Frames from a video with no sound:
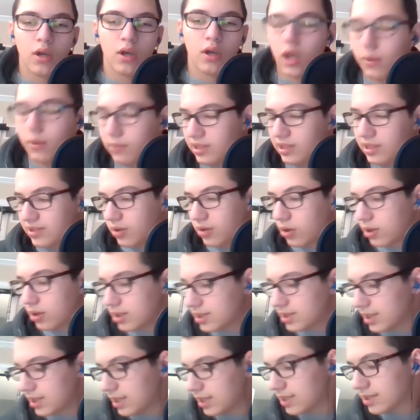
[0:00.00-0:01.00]
Um, he's already
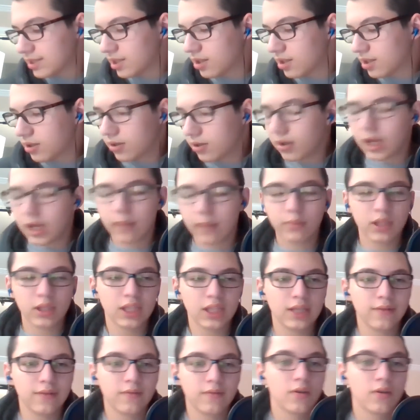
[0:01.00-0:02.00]
said he's going to do it, I
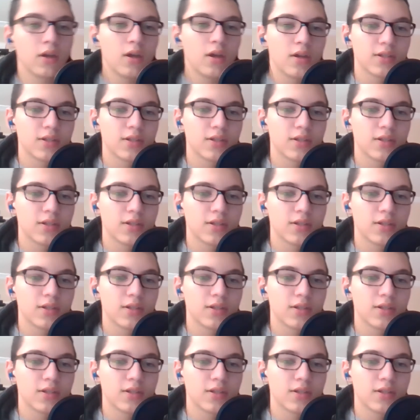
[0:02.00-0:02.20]
believe.